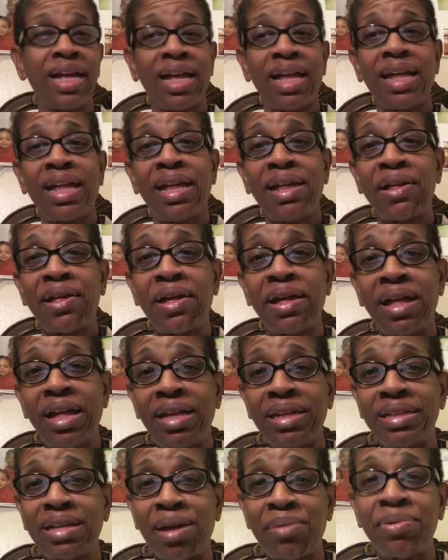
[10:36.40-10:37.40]

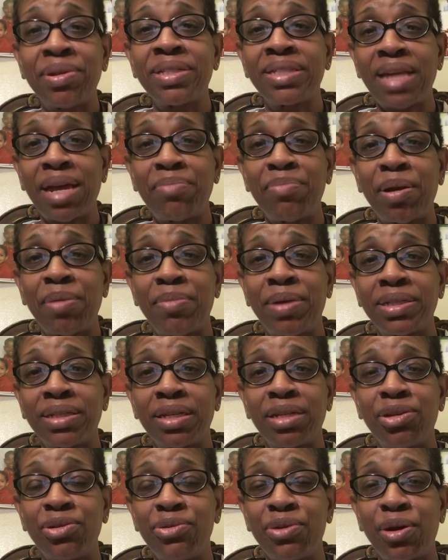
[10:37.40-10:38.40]
uh, I'm excited about my
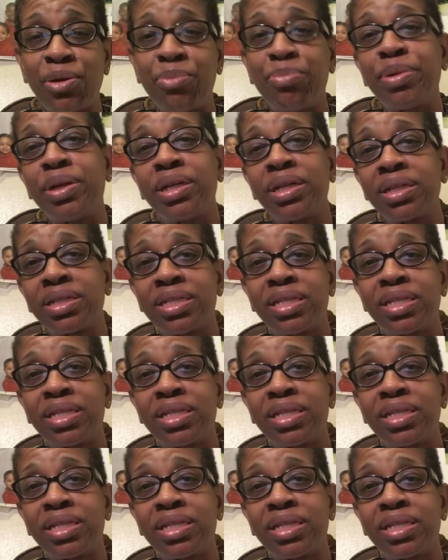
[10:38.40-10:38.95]
Sudoku book.